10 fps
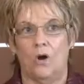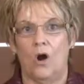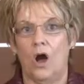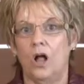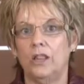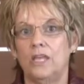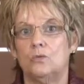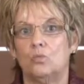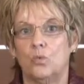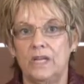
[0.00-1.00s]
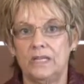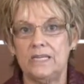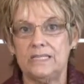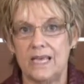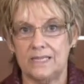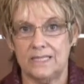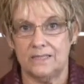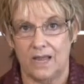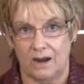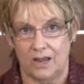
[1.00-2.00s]
All it really says in
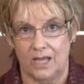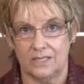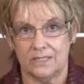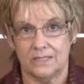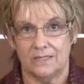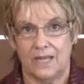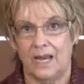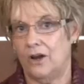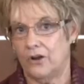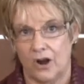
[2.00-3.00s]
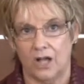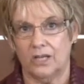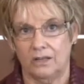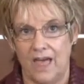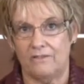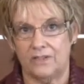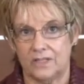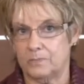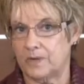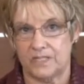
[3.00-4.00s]
there is, and I know you're all going to laugh at
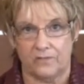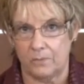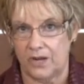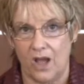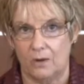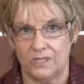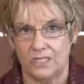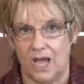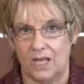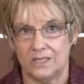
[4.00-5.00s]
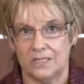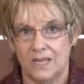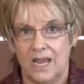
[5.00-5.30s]
this because everybody always does,